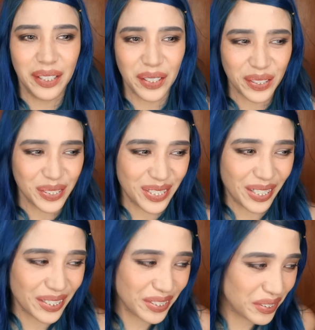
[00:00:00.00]
leather
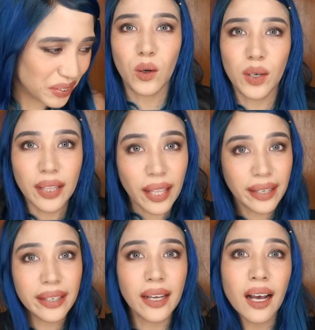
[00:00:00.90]
jacket? Poor
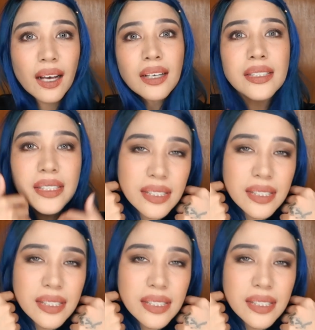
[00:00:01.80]
does.